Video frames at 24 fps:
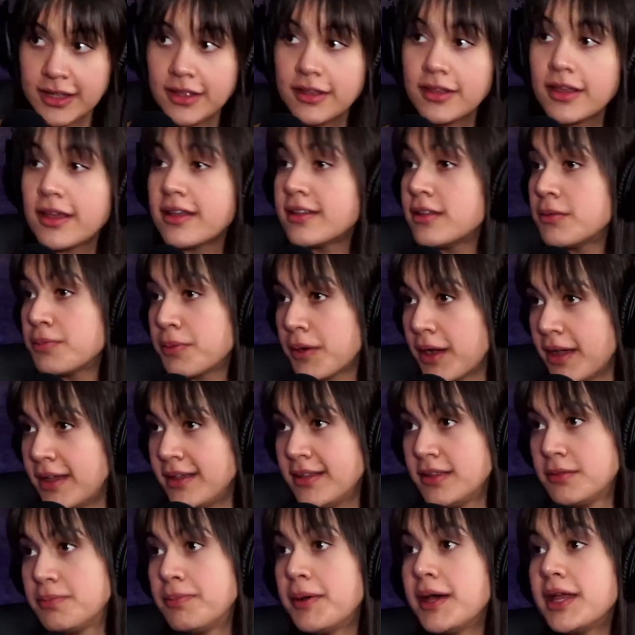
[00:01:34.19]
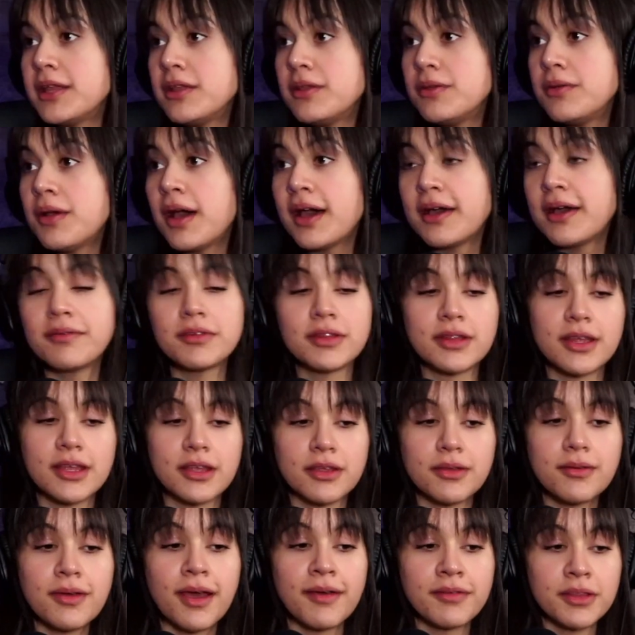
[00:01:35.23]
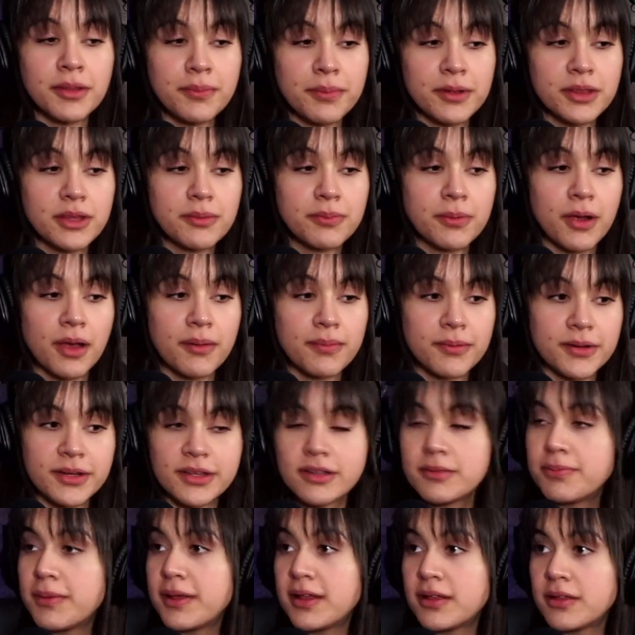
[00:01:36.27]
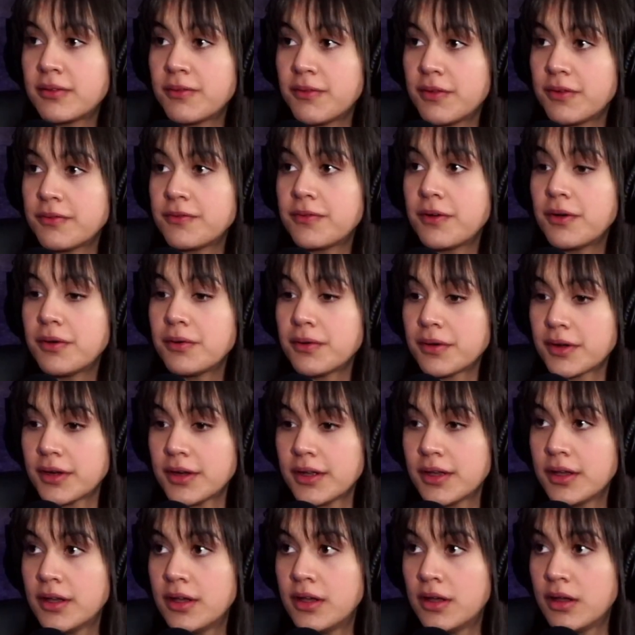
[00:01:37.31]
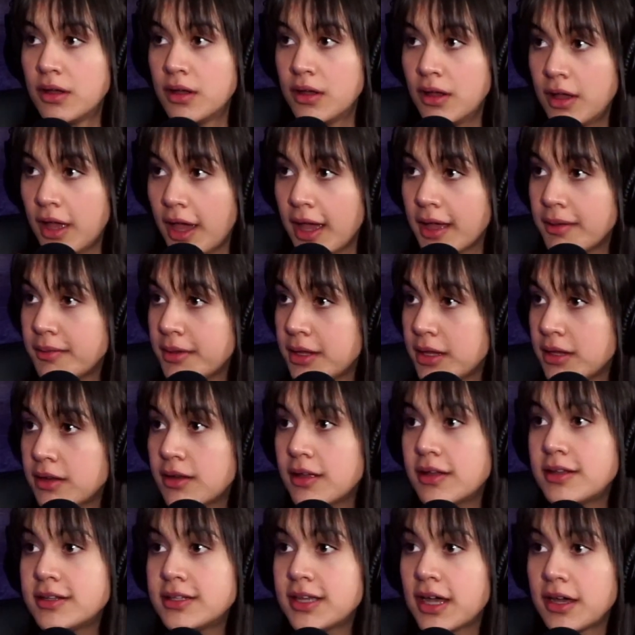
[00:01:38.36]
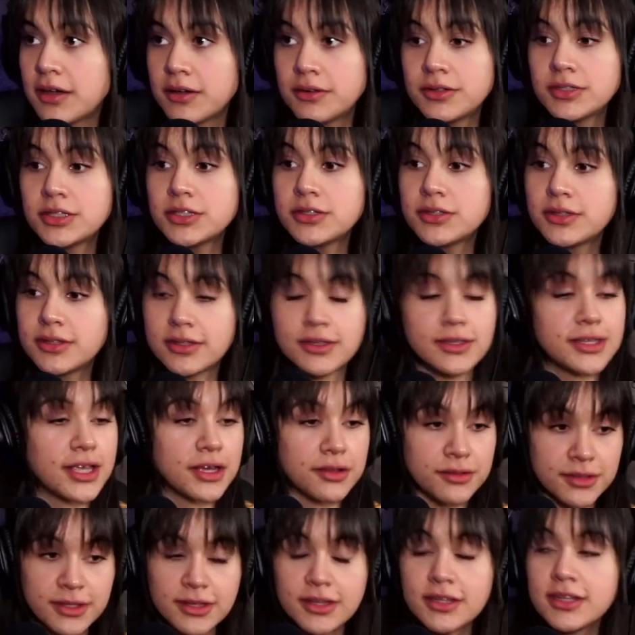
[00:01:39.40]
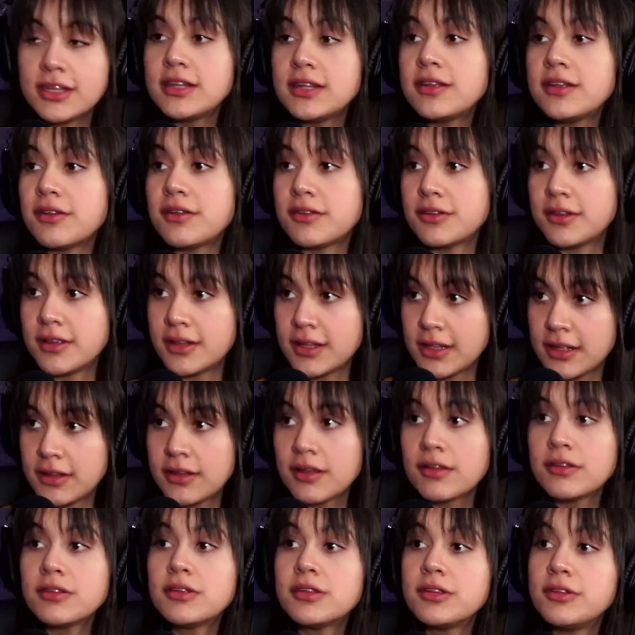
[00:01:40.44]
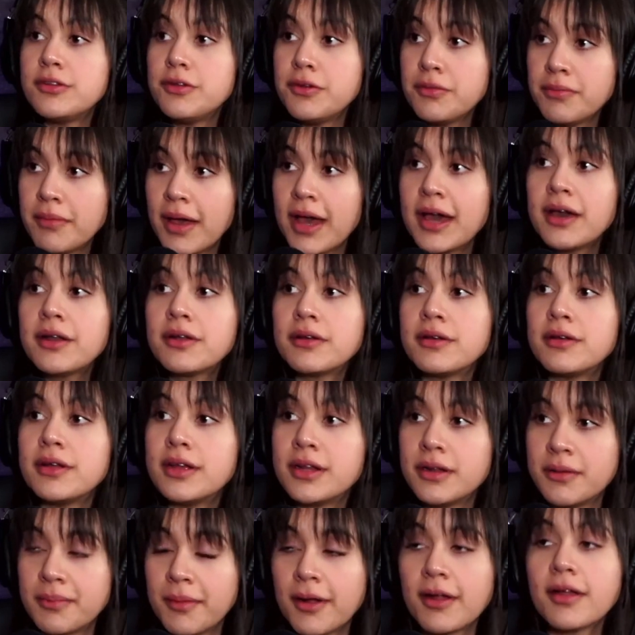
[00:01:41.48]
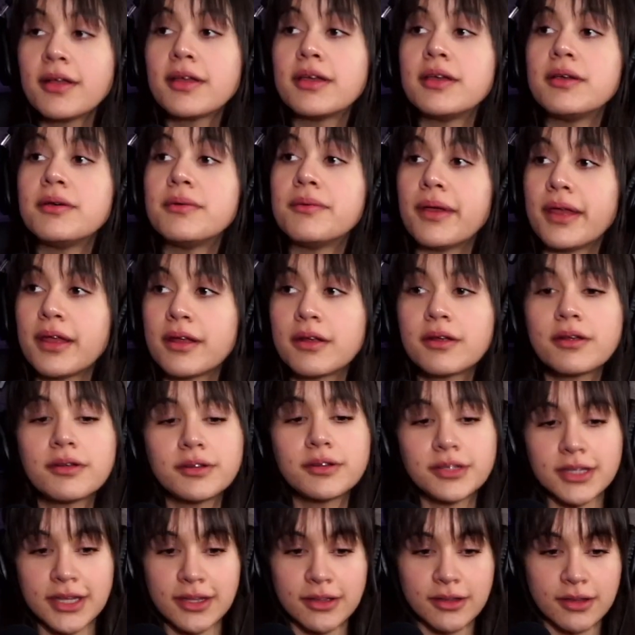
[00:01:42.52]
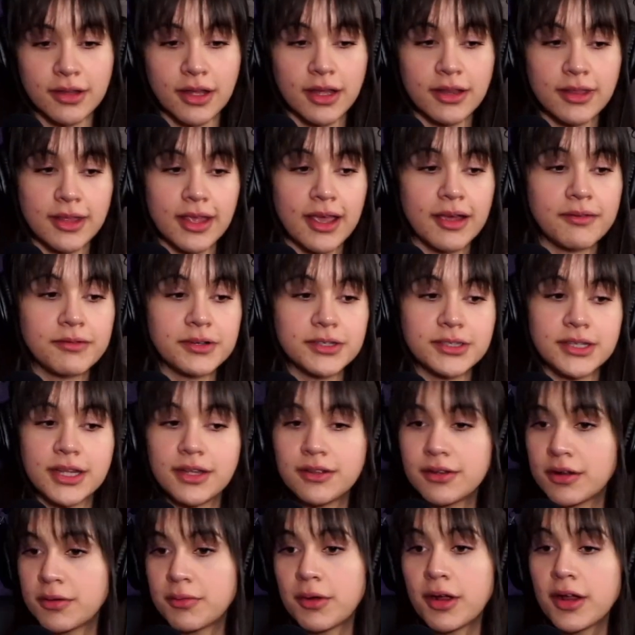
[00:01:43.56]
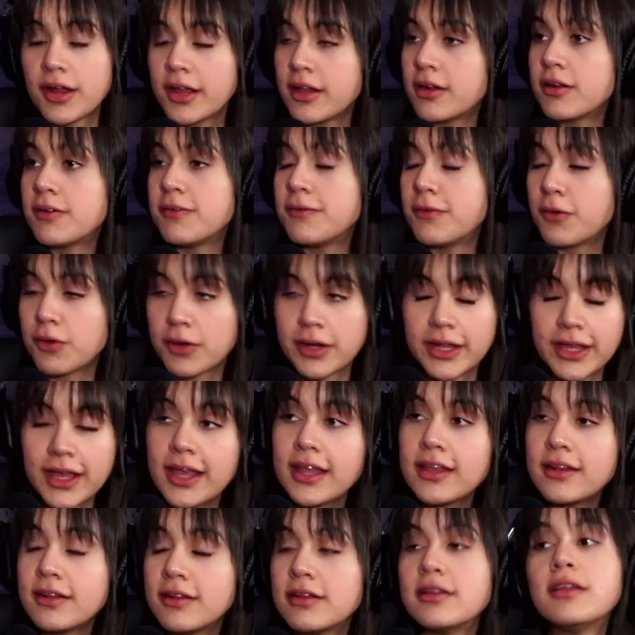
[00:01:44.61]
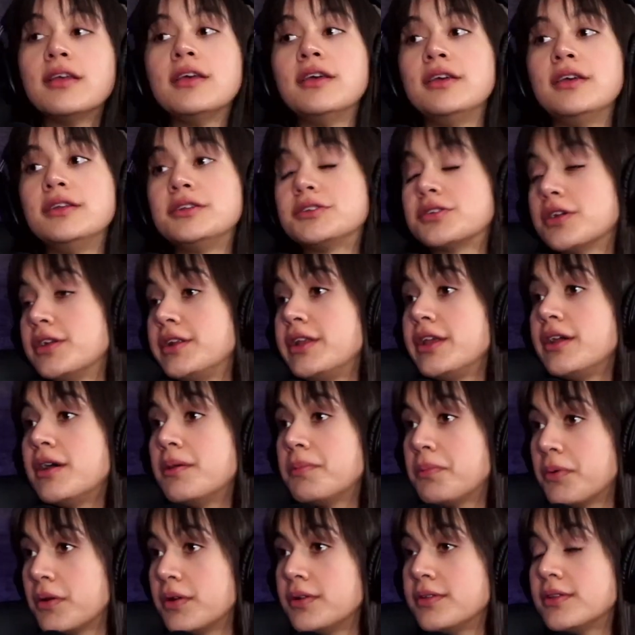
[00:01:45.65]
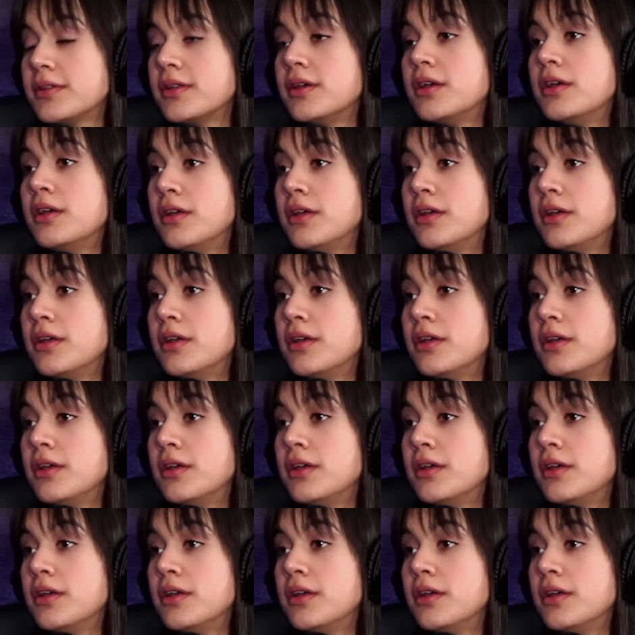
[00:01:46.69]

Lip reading: Yes, price, but you have to put the property's best foot forward. I mean, down to the details. The details do matter in a market where the average days on market are 48 and trending upwards.